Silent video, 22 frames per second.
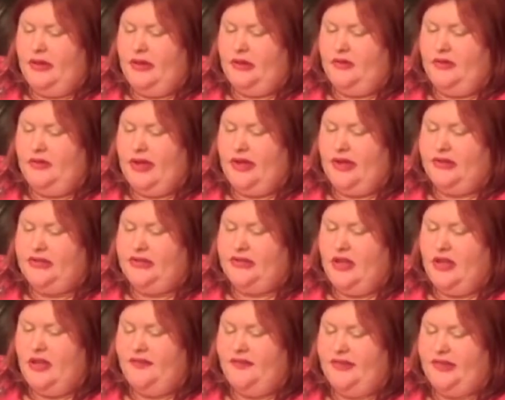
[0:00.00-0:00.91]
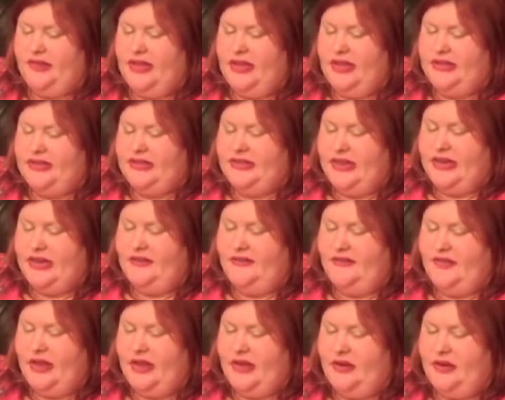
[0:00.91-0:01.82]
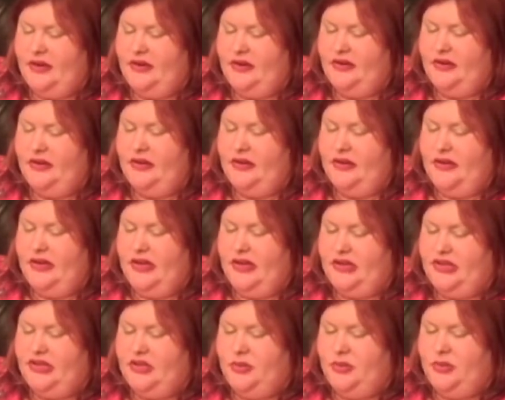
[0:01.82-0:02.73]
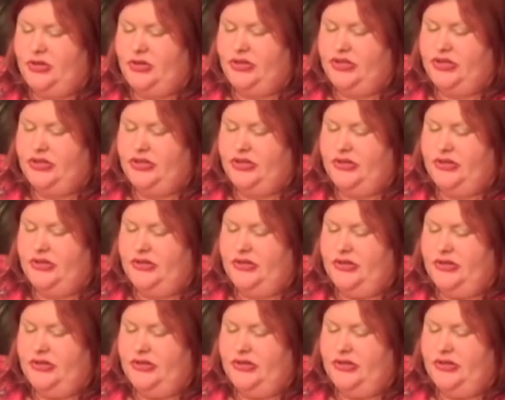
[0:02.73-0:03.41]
It crackled softly like a tiny fire as she pushed,